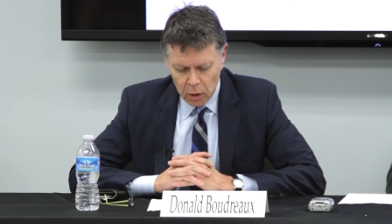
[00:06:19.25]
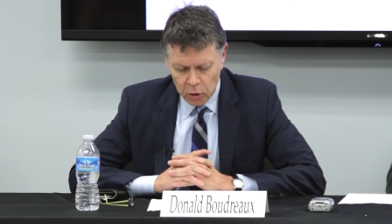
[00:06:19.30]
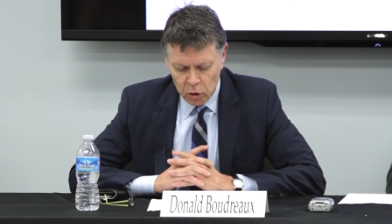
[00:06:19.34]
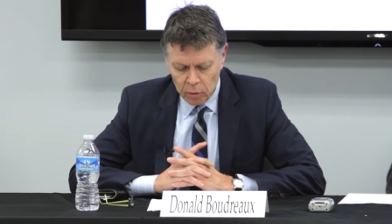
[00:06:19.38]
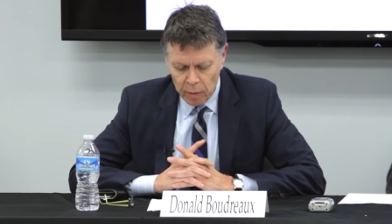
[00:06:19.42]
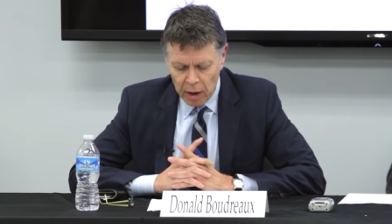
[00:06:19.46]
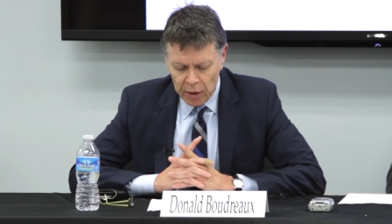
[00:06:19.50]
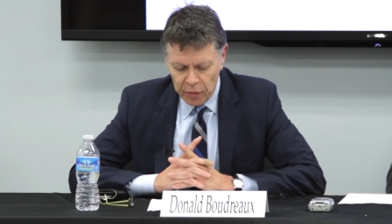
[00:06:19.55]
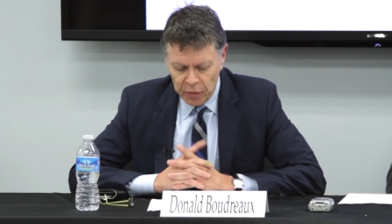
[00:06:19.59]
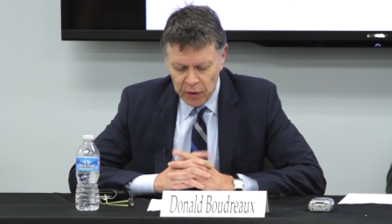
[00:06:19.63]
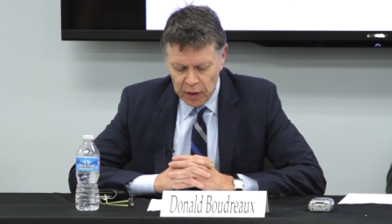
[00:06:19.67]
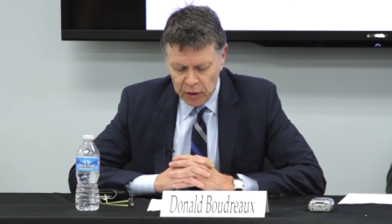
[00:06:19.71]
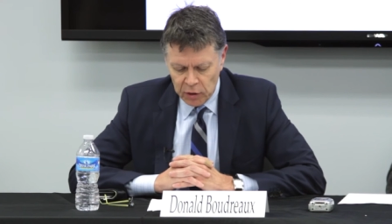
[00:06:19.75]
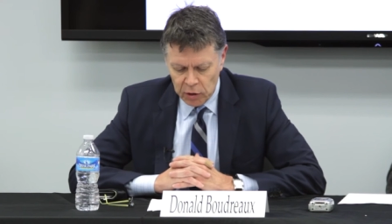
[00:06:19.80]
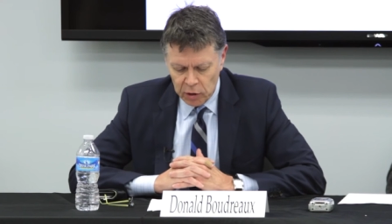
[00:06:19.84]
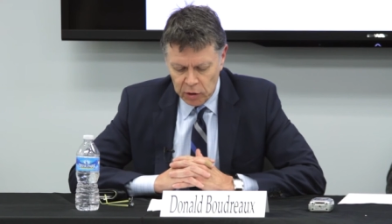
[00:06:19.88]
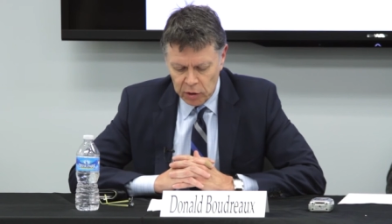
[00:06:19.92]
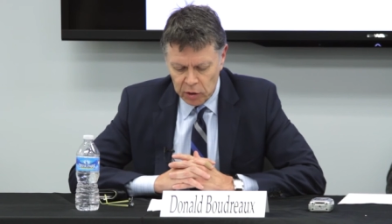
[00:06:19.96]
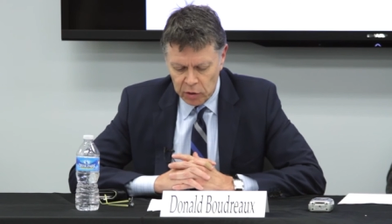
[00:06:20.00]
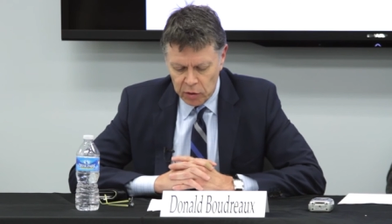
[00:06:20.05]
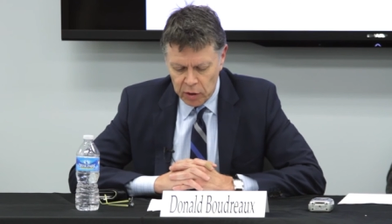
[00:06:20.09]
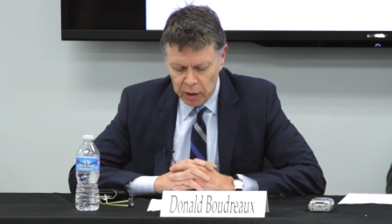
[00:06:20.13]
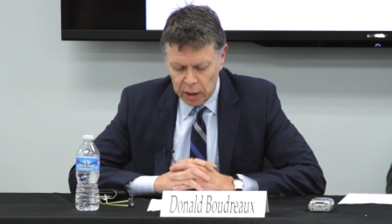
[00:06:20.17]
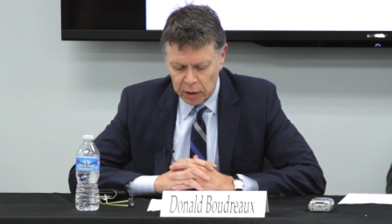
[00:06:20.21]
So my
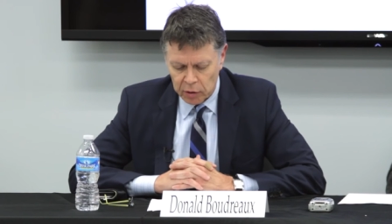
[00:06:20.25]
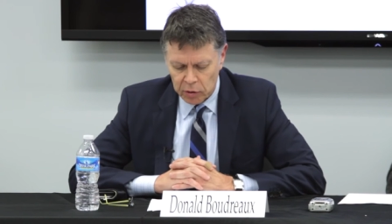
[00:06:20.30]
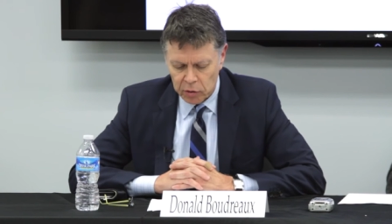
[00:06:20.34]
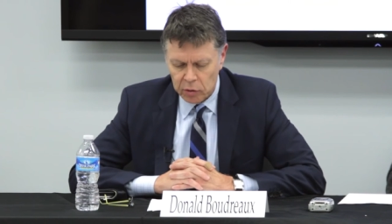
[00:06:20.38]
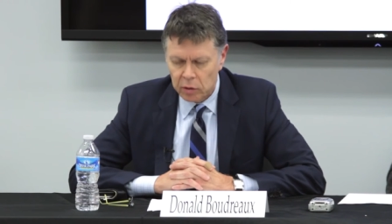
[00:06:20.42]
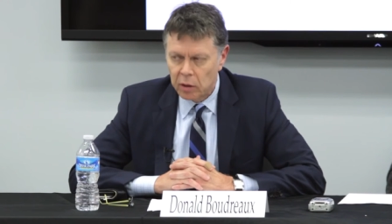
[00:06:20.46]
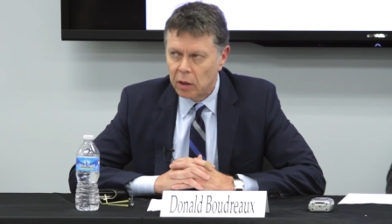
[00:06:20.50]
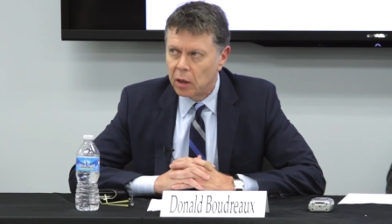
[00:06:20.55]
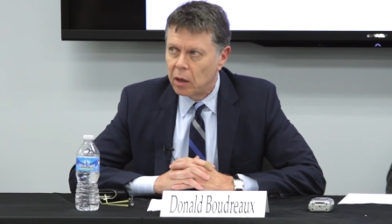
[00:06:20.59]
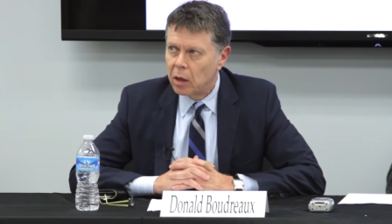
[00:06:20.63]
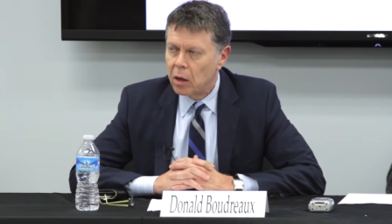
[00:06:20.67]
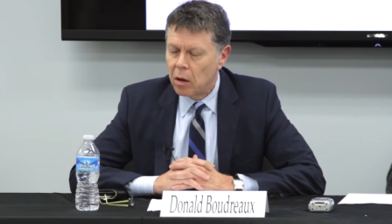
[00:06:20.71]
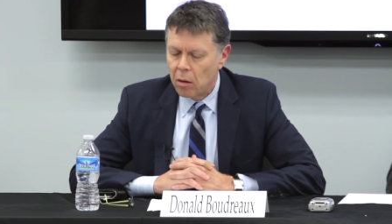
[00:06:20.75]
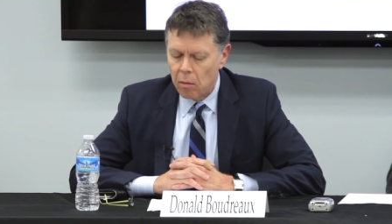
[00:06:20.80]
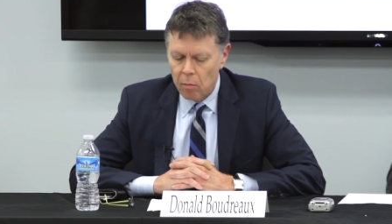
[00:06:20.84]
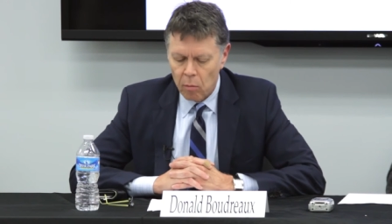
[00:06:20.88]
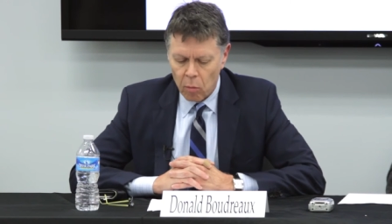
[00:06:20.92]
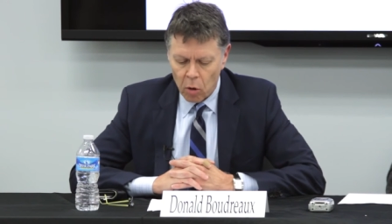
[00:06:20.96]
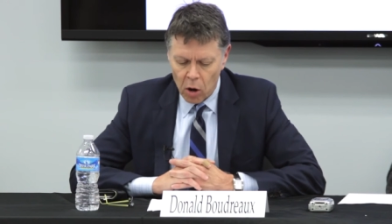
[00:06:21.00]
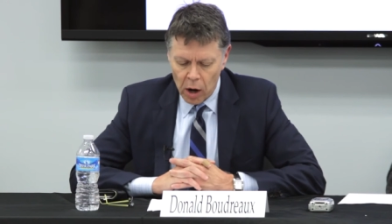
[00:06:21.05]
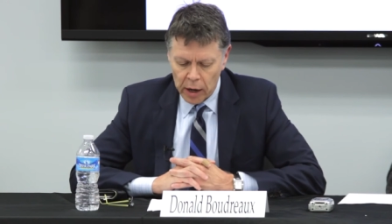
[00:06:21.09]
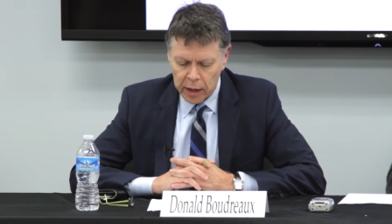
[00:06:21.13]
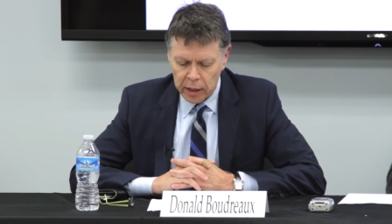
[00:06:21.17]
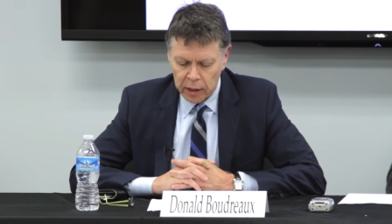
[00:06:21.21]
thesis is this:
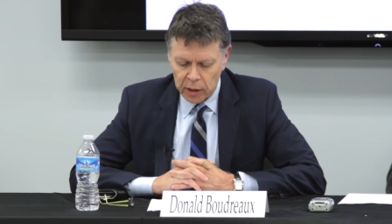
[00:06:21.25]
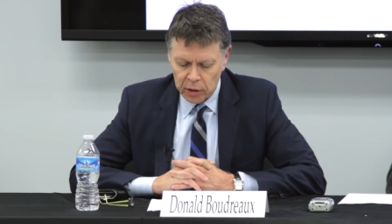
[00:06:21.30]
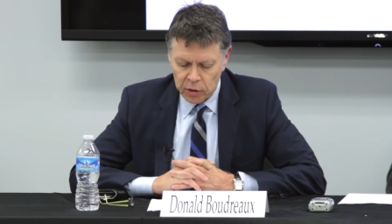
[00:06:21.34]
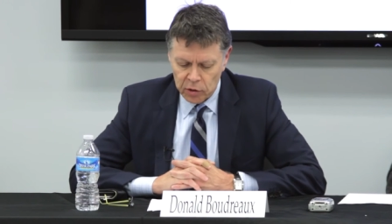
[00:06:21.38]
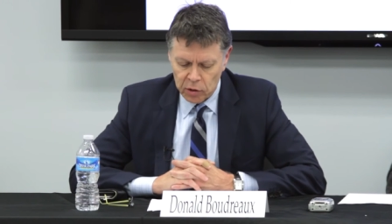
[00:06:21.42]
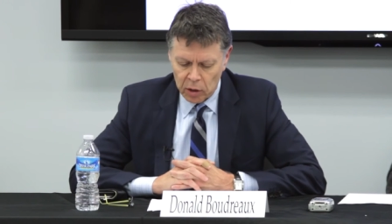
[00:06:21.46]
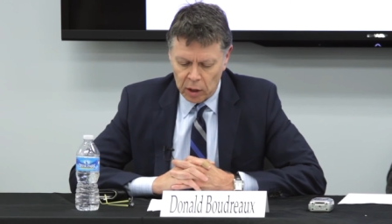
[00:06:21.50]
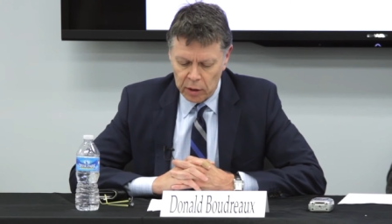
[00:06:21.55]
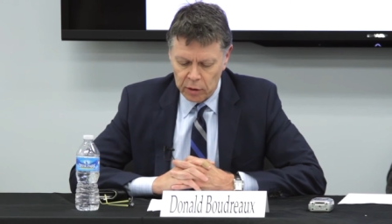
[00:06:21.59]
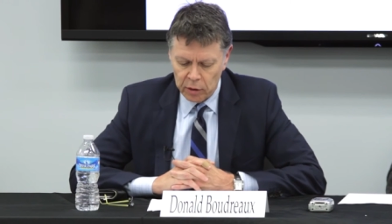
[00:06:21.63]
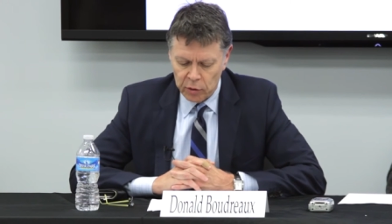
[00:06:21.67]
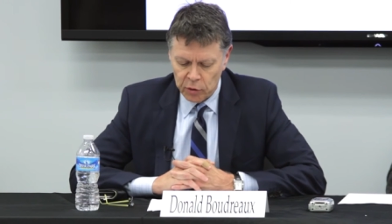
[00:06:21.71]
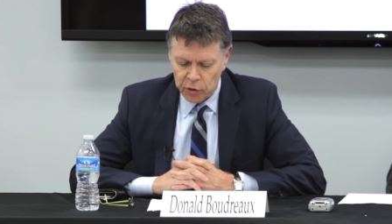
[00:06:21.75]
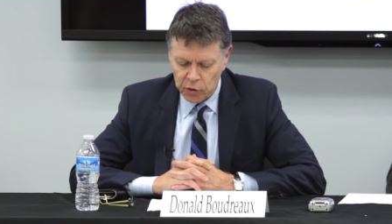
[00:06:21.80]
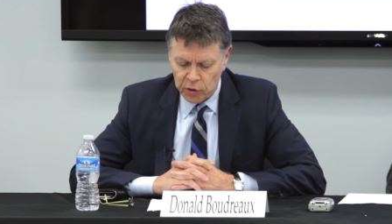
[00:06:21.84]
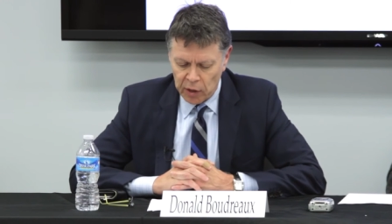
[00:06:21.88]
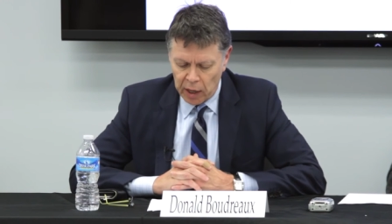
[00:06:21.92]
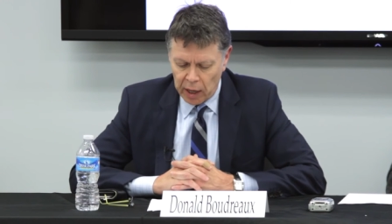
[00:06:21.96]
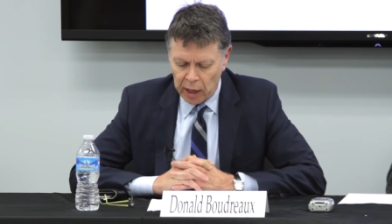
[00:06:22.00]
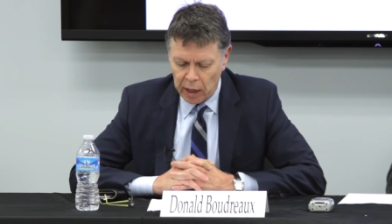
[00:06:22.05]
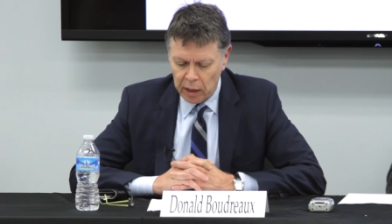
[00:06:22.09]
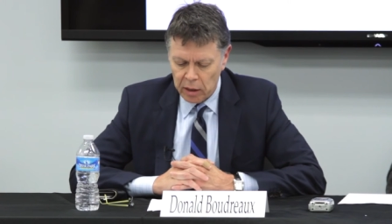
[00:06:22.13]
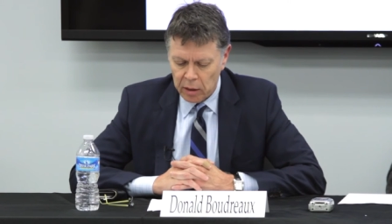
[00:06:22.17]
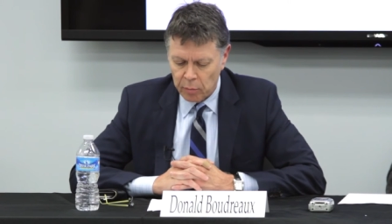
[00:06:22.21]
marketists
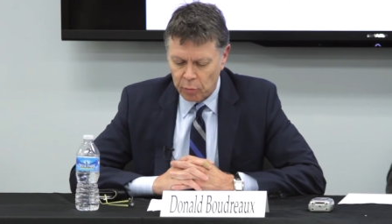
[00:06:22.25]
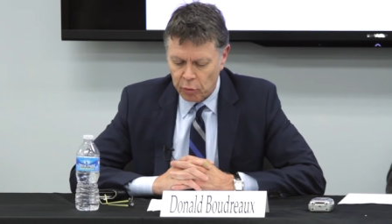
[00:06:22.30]
understand,